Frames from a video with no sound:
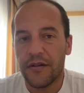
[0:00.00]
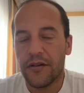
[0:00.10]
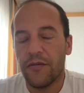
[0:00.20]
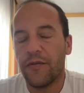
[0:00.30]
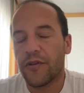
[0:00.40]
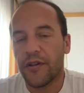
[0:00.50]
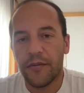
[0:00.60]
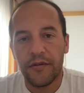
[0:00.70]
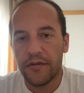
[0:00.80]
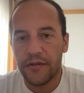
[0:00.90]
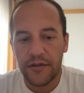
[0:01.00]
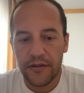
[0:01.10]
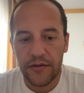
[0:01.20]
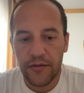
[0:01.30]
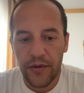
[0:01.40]
comfortable
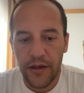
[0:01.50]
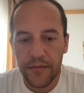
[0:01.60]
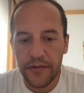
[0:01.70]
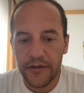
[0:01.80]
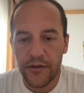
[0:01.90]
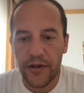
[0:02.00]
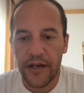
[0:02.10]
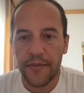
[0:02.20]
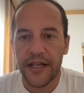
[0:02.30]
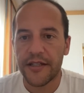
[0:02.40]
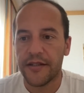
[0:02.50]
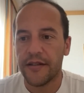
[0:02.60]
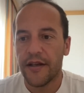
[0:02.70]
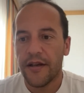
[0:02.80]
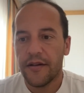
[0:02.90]
trip, as you can
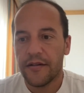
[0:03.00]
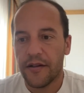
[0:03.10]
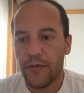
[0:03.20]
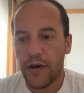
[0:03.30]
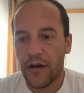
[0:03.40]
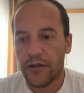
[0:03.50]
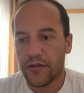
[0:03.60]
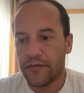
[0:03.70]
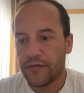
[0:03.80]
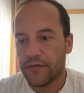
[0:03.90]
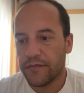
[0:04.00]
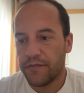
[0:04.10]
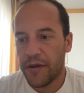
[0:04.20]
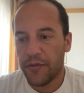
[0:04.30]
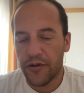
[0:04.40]
imagine. There were a lot of
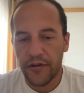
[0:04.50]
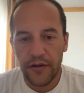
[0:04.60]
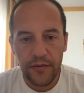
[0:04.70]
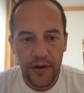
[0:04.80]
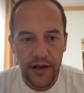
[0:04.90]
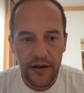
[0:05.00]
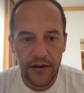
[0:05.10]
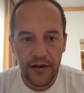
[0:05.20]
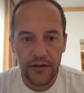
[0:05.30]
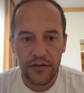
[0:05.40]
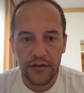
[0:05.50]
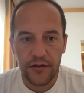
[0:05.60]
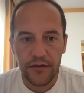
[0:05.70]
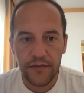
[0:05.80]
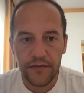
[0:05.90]
people in the train, a lot
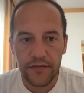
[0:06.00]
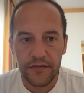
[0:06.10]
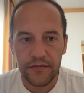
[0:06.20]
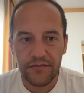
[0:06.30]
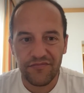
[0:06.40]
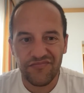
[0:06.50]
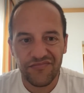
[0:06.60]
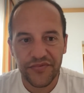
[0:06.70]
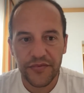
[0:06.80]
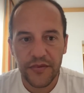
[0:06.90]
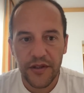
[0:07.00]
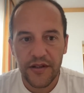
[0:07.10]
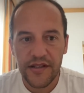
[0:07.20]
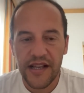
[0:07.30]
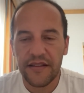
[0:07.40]
of
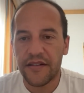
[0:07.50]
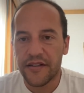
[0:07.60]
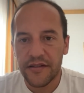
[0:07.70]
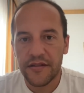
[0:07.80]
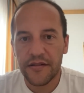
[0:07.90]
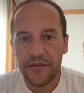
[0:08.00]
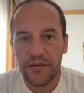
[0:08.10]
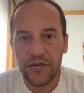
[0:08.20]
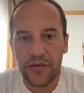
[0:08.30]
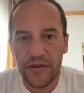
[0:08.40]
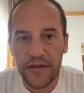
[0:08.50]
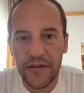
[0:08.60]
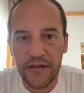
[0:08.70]
sadness also in